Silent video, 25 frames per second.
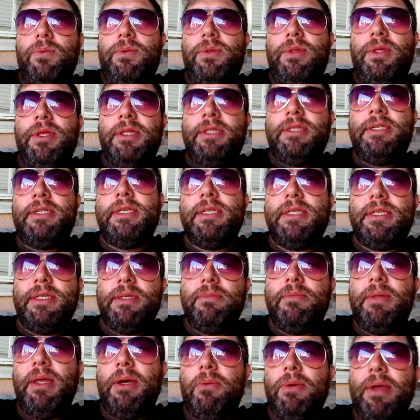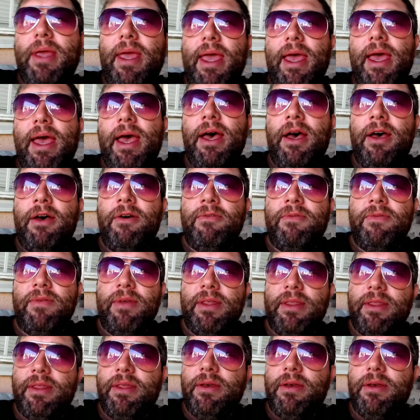the system that we have
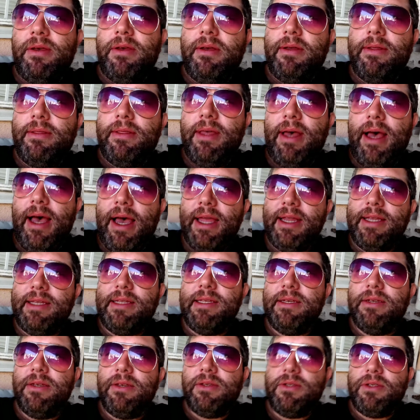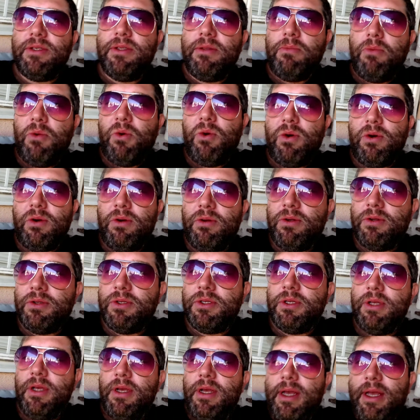and the ideals and the
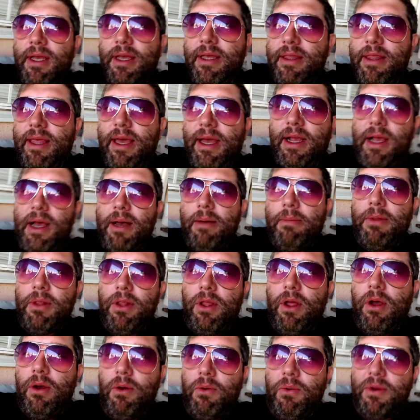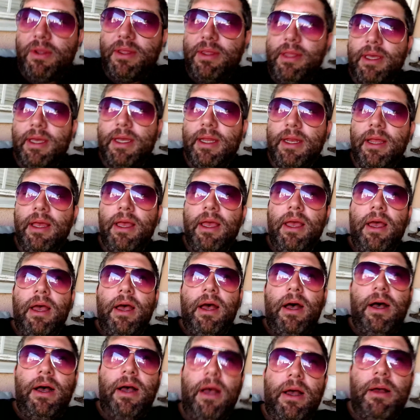morals that come along with it,
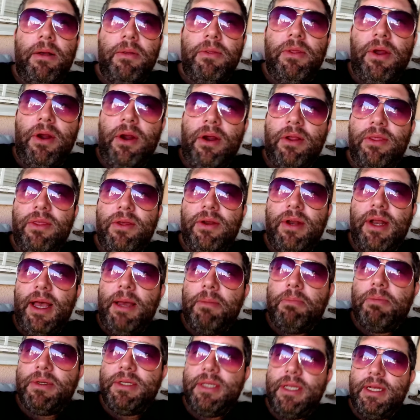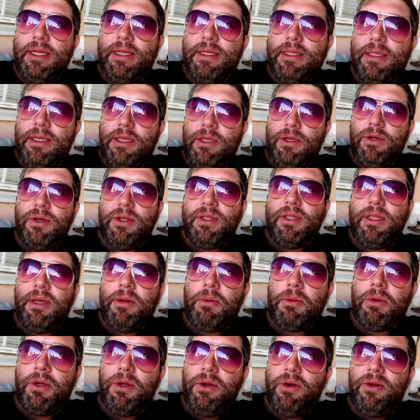they're not particularly good. They
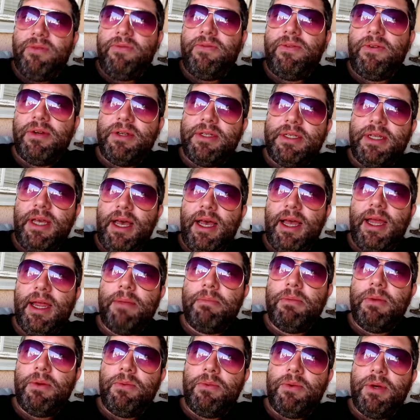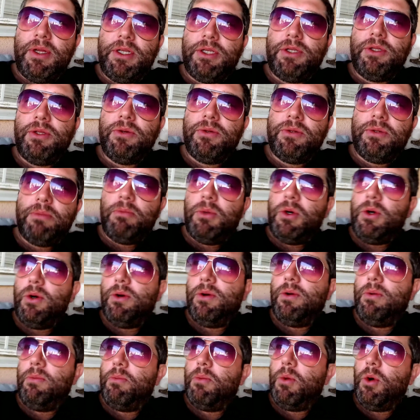were good for a time in which those
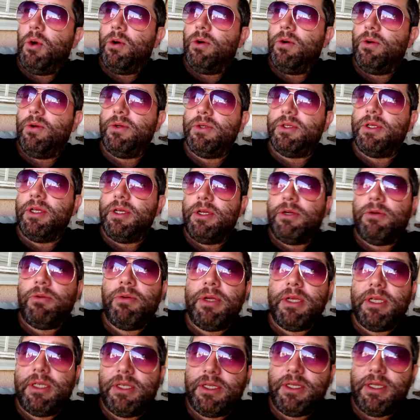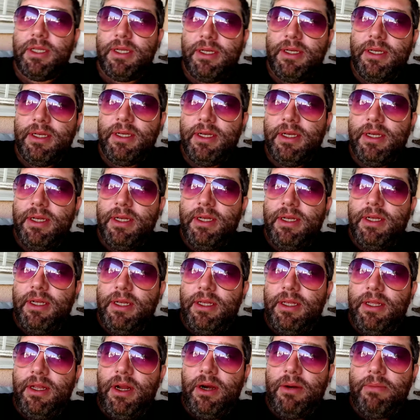morals increased
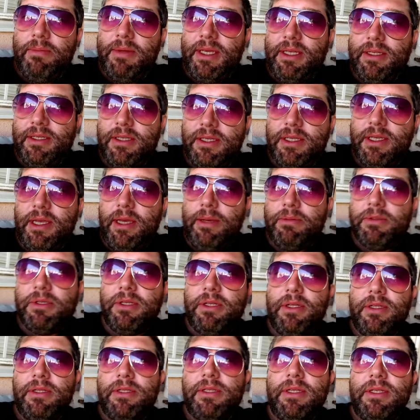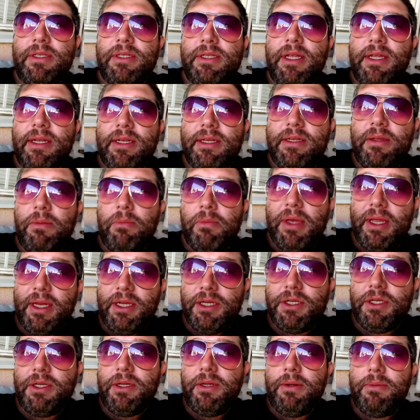our means of substance instead of
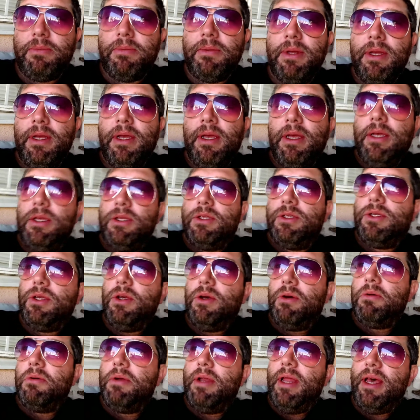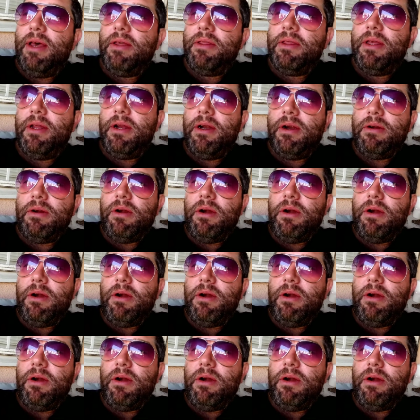diminished them. So now that